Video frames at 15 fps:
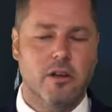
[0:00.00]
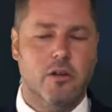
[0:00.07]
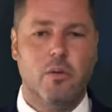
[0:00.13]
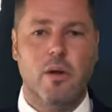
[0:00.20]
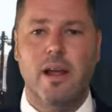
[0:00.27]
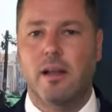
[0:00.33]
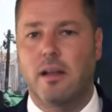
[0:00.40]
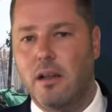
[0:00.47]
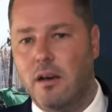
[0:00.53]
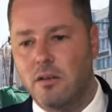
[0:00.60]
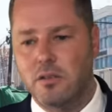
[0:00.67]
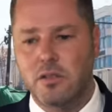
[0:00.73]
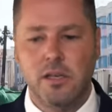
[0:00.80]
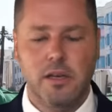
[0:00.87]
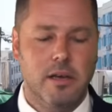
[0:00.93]
great
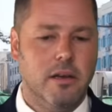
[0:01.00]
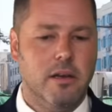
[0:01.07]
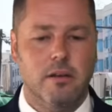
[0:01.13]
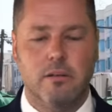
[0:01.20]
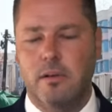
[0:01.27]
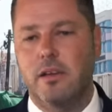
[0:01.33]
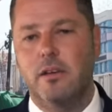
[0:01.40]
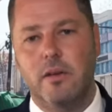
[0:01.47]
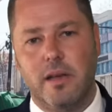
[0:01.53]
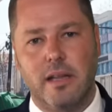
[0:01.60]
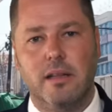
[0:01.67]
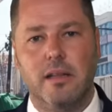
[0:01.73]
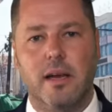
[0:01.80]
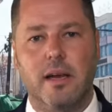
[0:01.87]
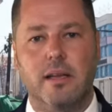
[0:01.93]
loans. You
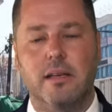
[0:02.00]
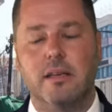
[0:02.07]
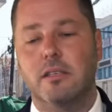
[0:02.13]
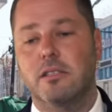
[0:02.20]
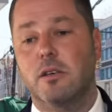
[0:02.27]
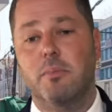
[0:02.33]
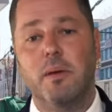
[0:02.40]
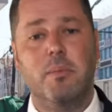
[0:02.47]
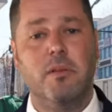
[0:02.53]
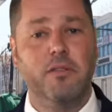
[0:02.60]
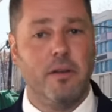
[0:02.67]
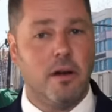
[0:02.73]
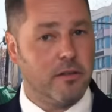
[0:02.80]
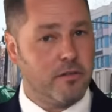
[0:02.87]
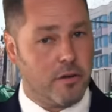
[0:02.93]
get the idea. So people
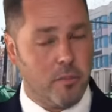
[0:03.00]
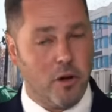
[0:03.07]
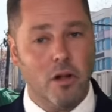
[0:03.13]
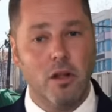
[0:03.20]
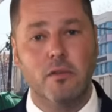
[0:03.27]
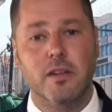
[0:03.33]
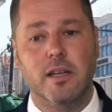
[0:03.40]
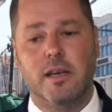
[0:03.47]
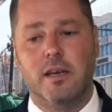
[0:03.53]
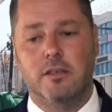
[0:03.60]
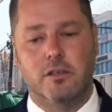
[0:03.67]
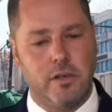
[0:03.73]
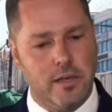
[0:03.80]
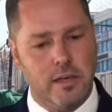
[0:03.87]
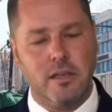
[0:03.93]
flocked from all over the
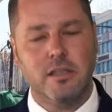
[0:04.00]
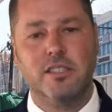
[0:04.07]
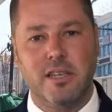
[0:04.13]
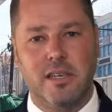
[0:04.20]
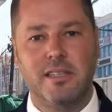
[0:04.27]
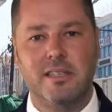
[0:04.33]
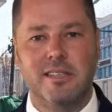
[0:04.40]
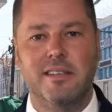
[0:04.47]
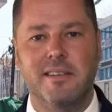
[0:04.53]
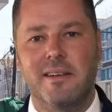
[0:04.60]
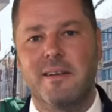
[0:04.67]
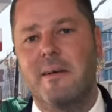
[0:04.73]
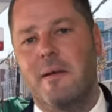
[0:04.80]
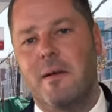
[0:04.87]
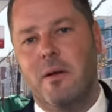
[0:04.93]
country, not just
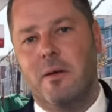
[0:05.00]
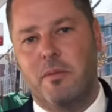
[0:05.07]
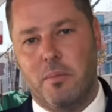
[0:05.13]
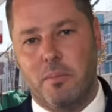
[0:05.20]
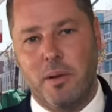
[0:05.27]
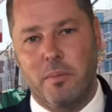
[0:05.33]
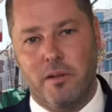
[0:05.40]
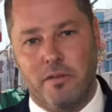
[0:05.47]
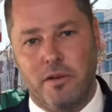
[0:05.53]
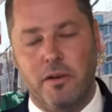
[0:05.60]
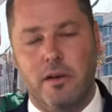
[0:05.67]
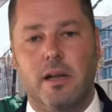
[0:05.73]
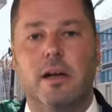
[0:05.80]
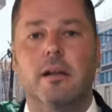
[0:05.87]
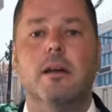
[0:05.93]
the people of
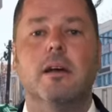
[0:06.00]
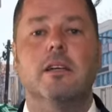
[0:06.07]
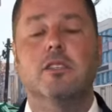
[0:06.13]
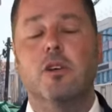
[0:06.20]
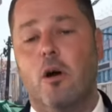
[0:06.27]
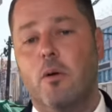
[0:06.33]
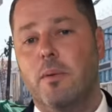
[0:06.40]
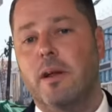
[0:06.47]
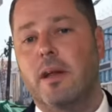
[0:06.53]
Henan, to open